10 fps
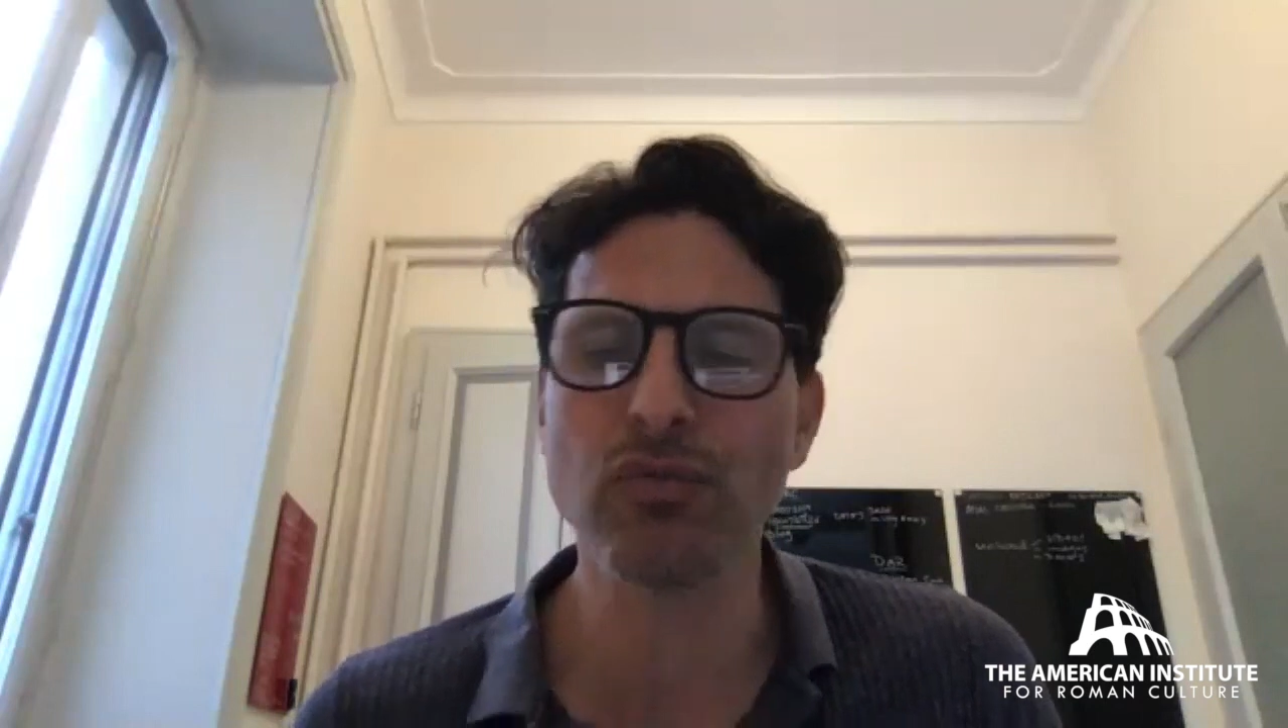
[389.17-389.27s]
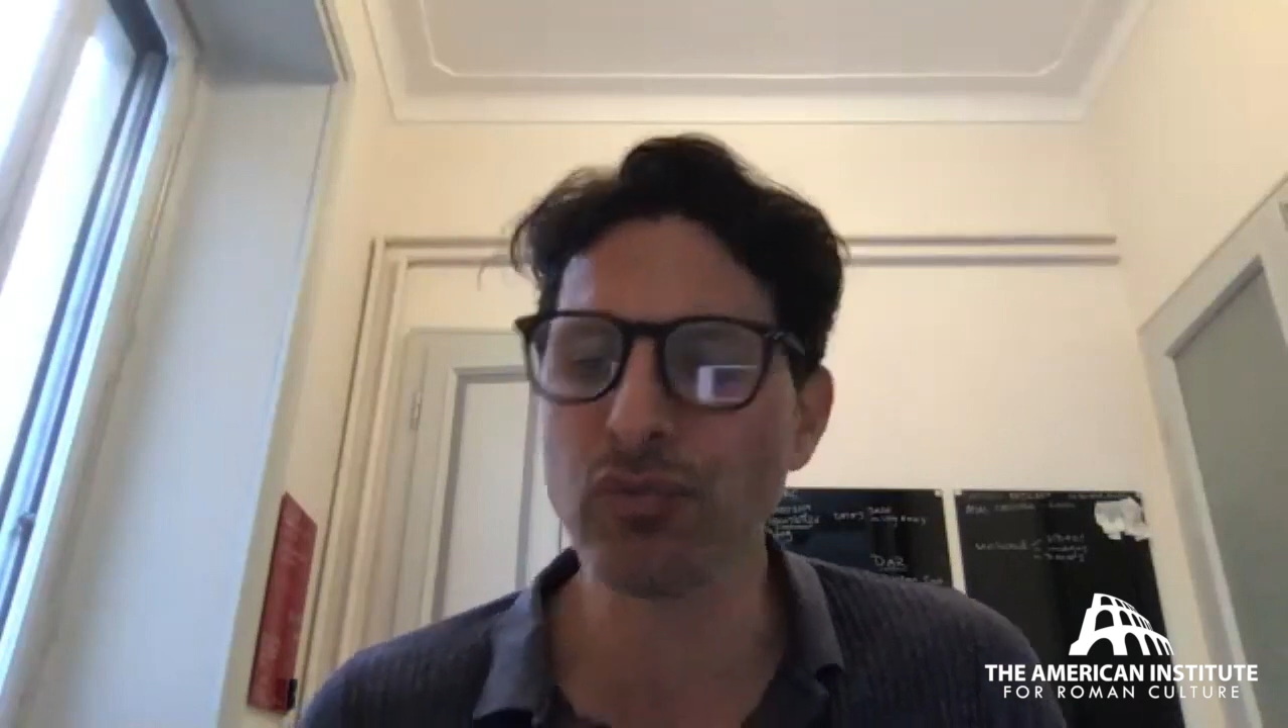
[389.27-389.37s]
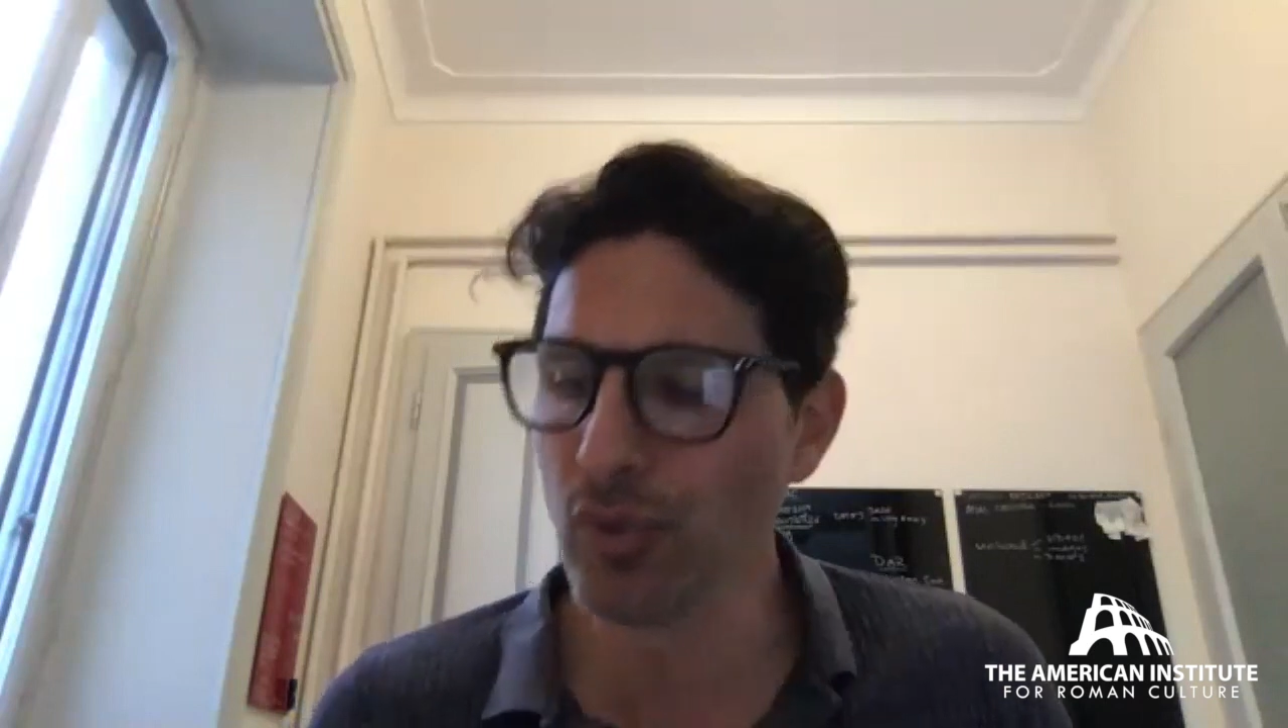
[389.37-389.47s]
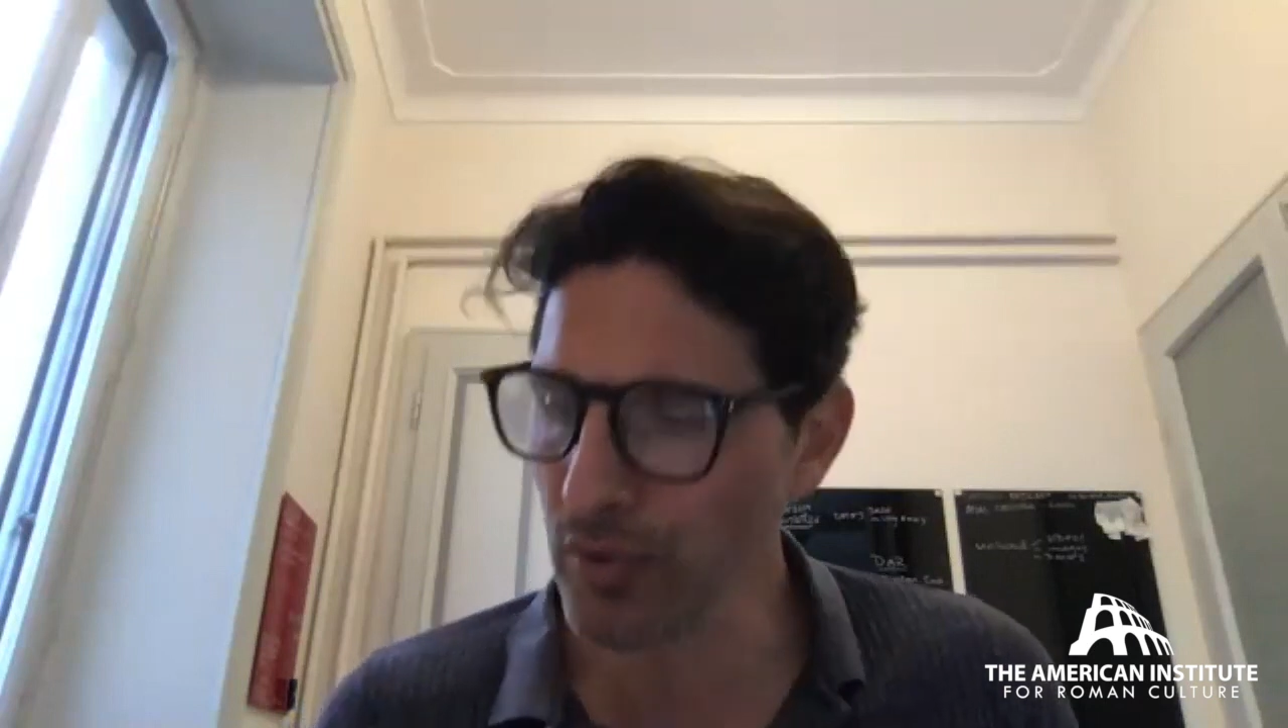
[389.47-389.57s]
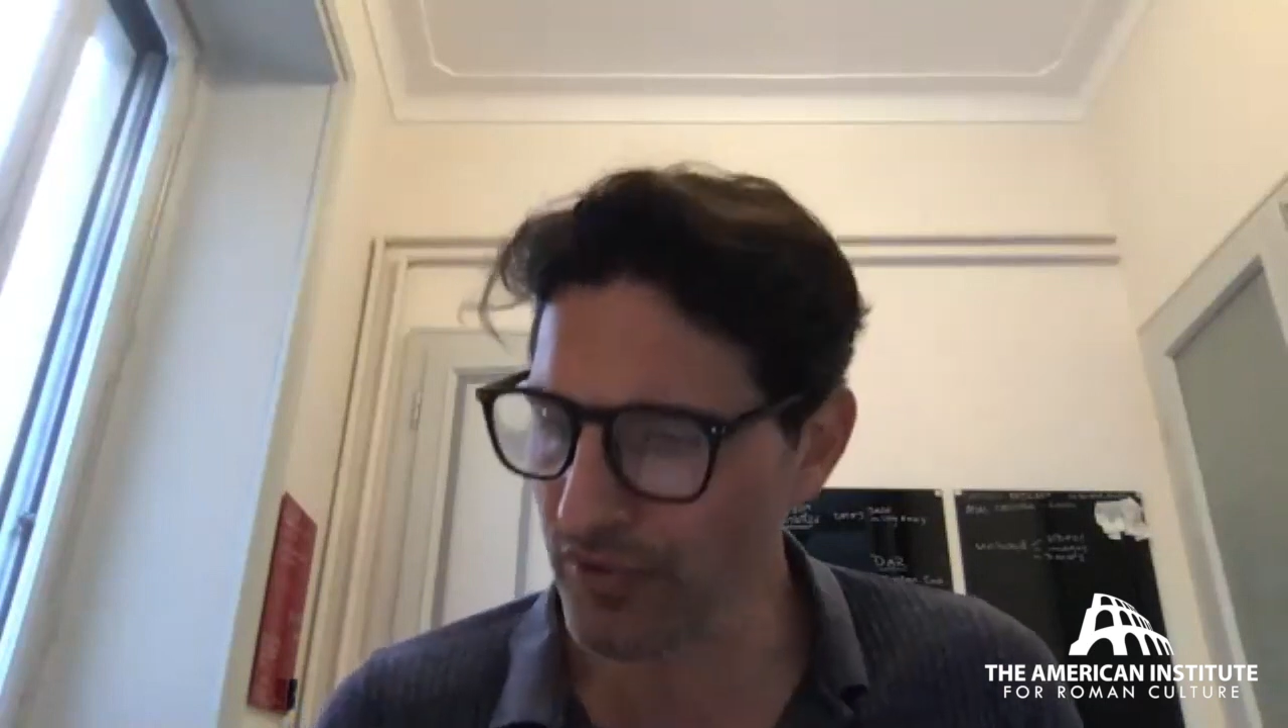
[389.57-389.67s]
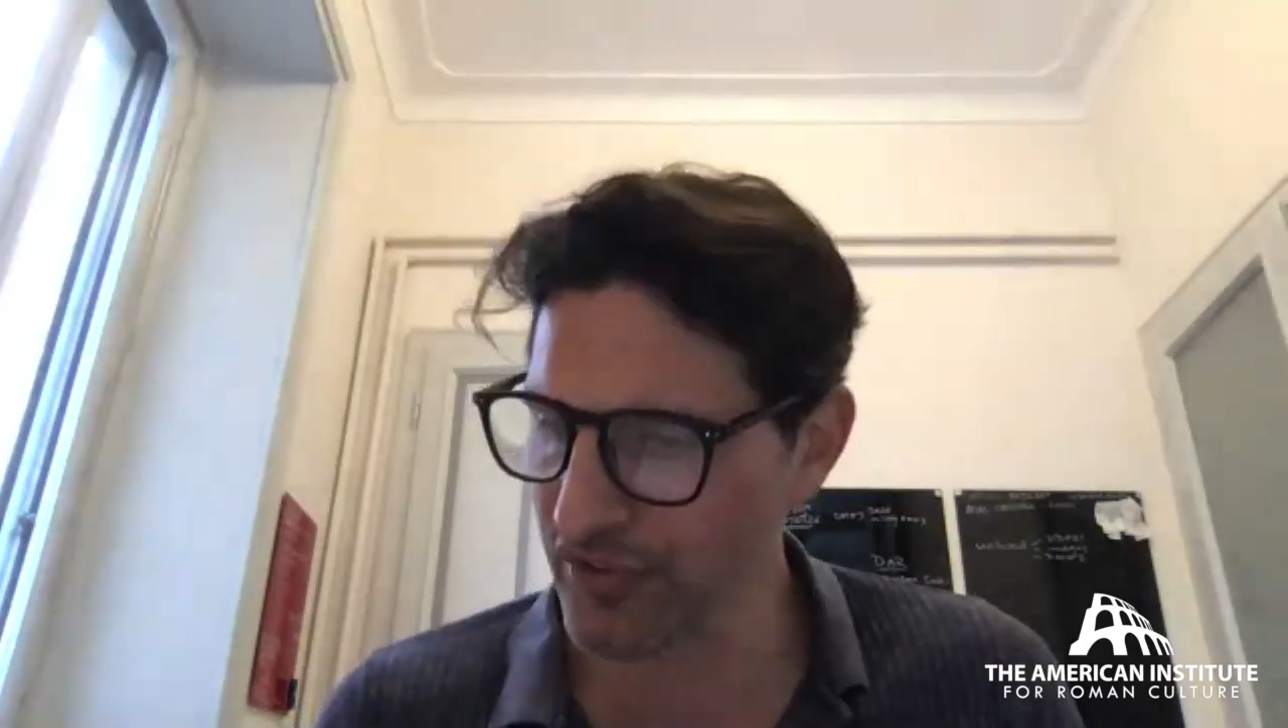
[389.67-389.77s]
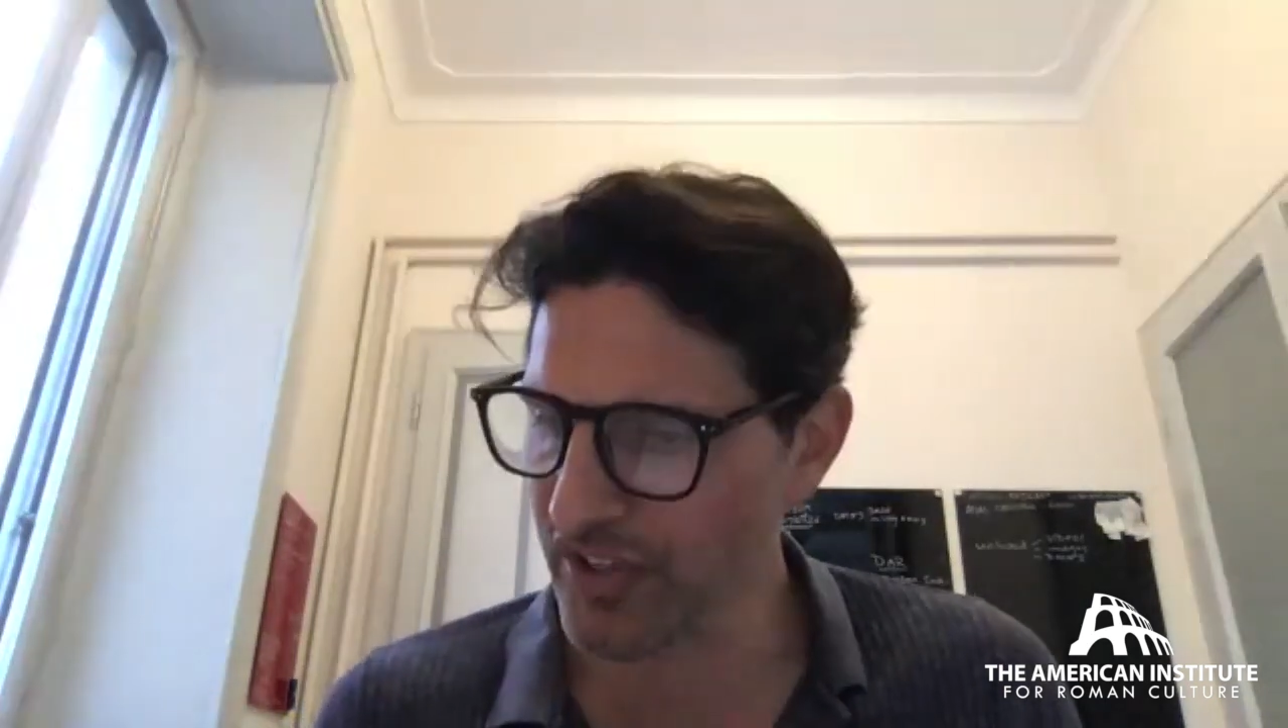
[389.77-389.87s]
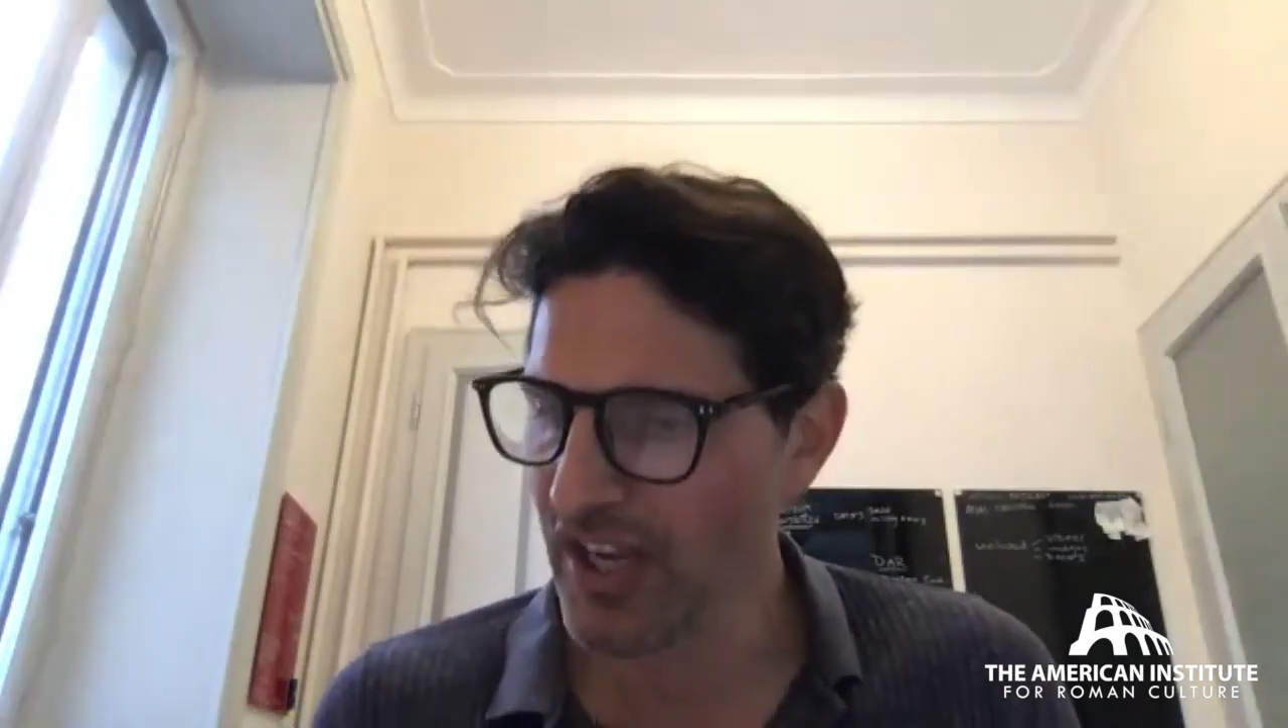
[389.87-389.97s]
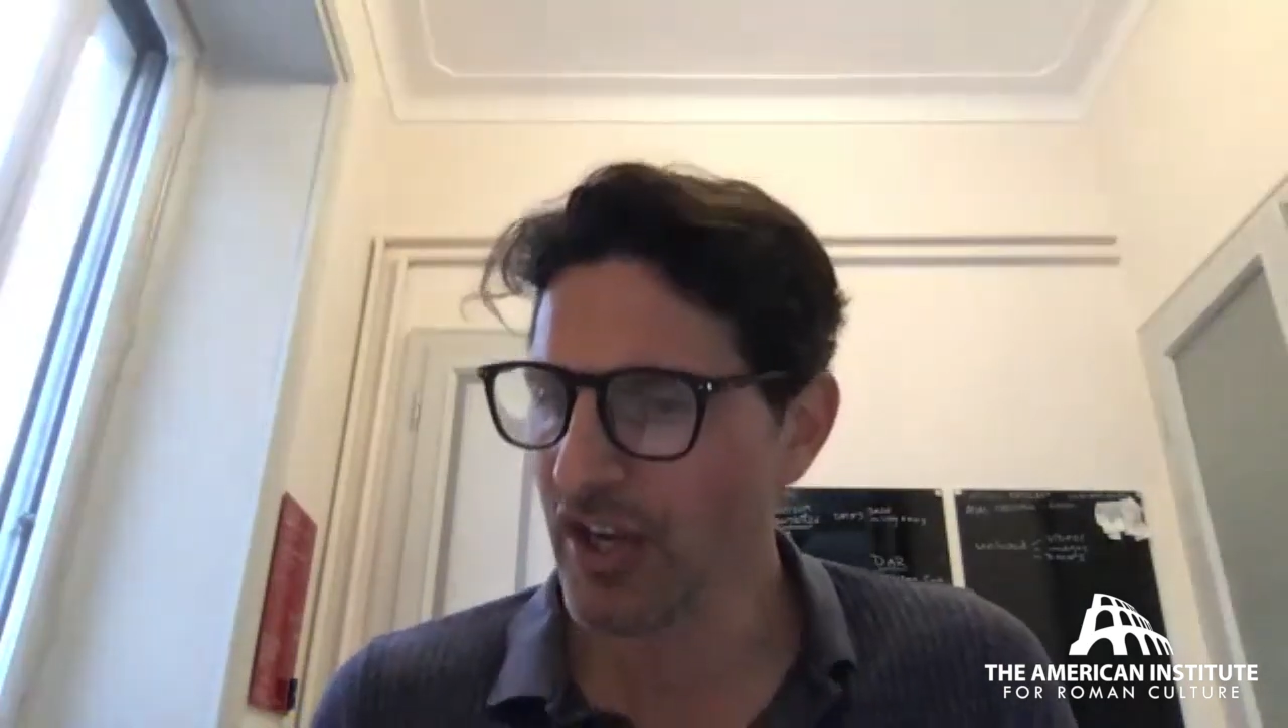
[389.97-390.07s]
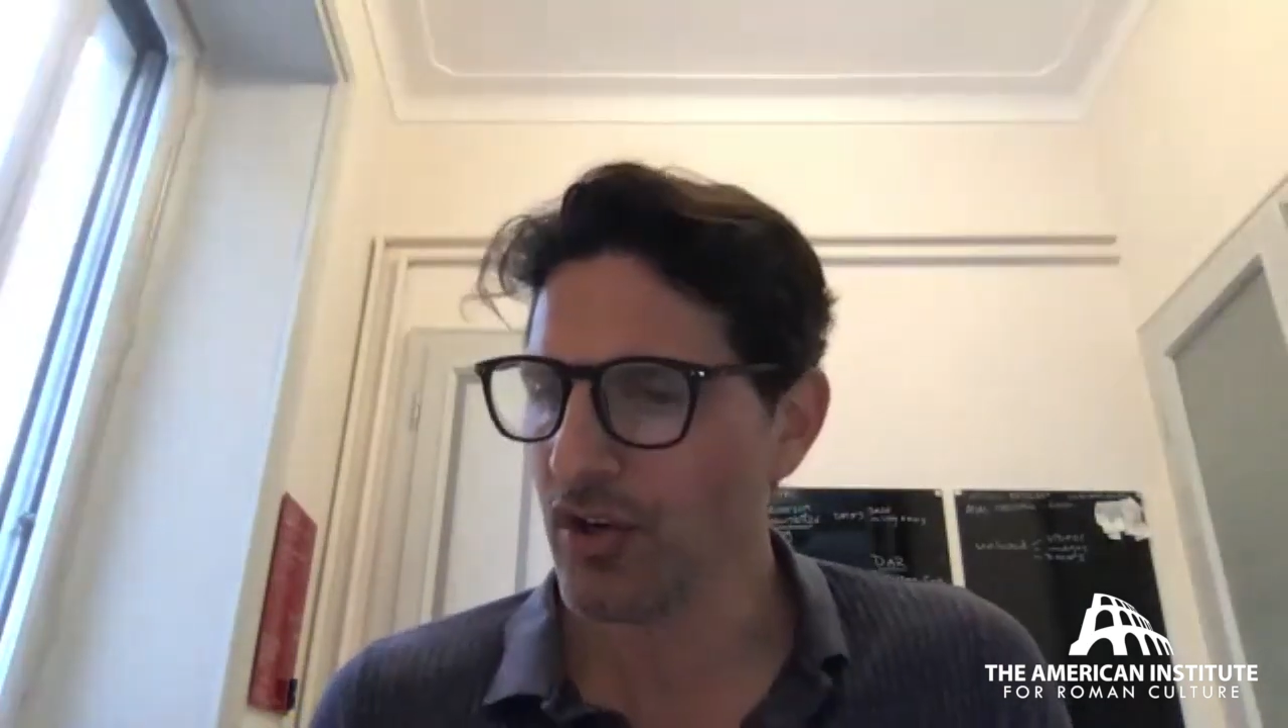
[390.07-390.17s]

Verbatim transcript: rulers,